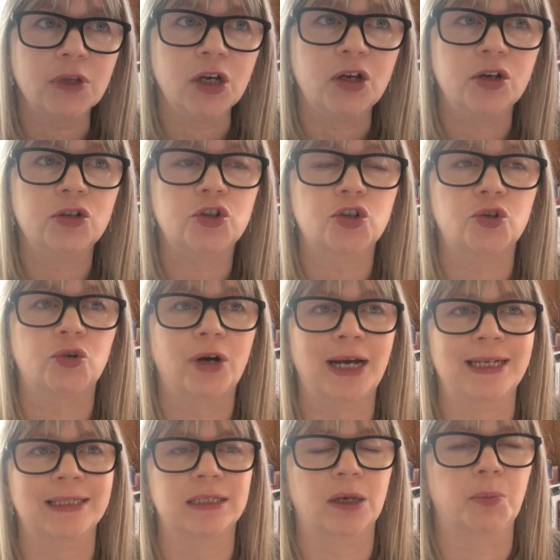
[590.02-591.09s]
Earnshaw
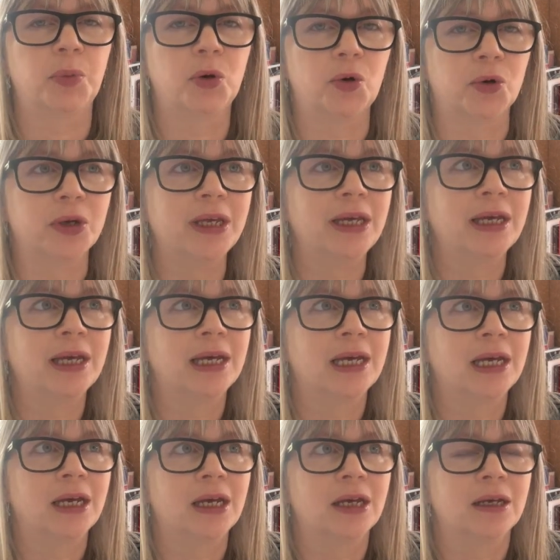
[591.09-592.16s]
as a boy.
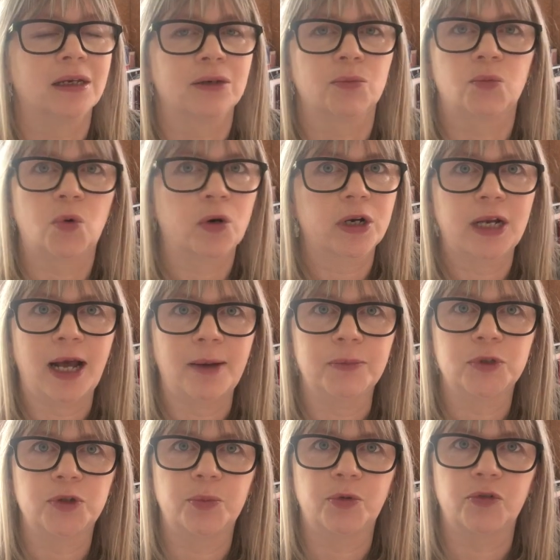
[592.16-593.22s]
What had
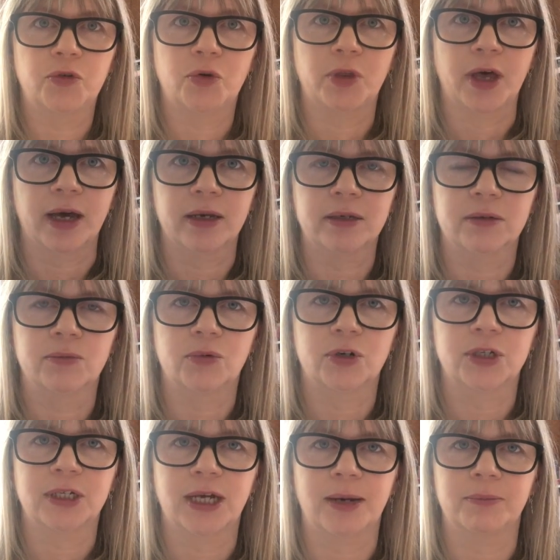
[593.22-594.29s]
happened to him before that? What
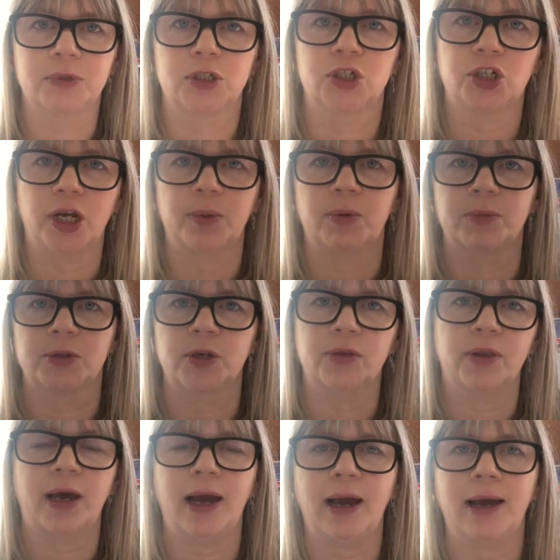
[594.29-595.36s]
had happened to shape him? So
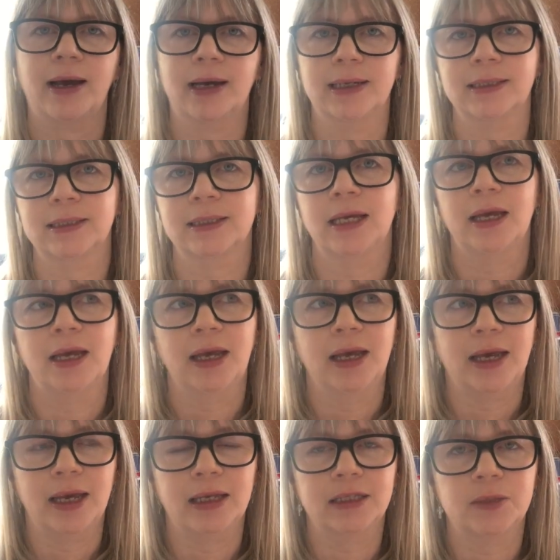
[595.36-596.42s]
that has
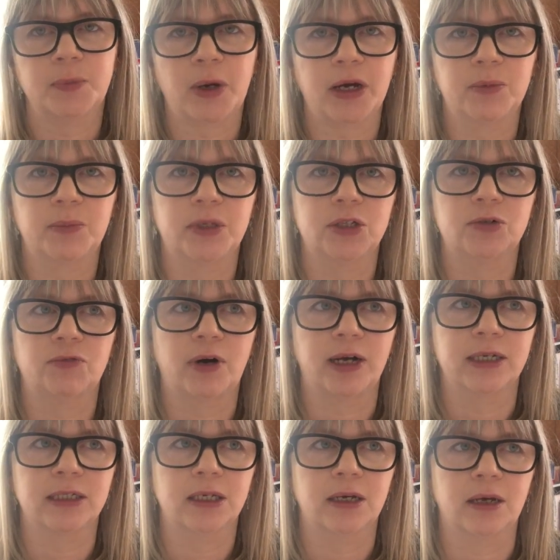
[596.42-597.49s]
inspired me to
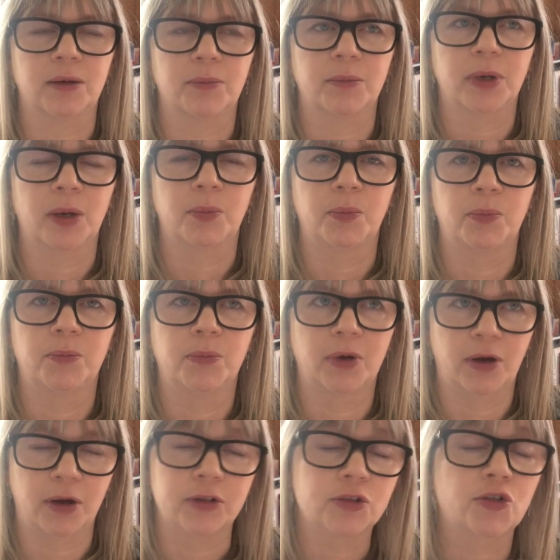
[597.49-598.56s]
write
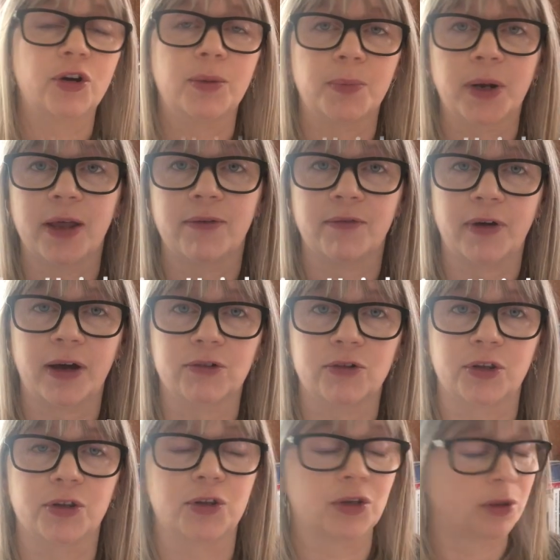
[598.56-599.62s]
a screenplay, in fact,
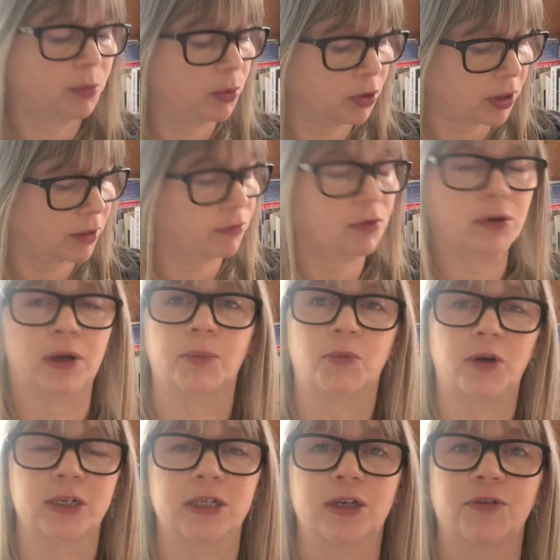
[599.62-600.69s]
rather than a book. I'm
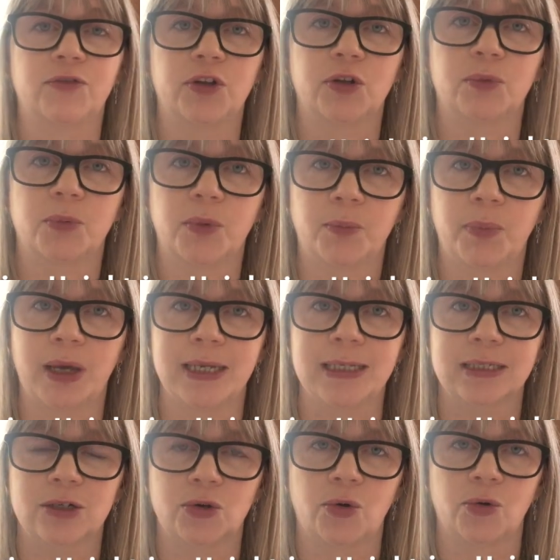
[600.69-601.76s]
writing a film
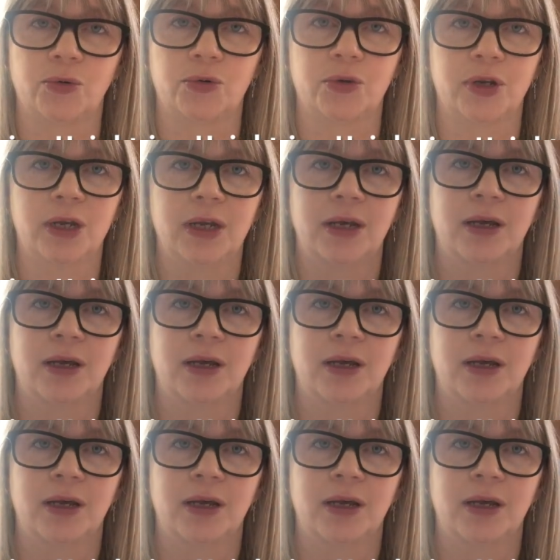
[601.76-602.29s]
based on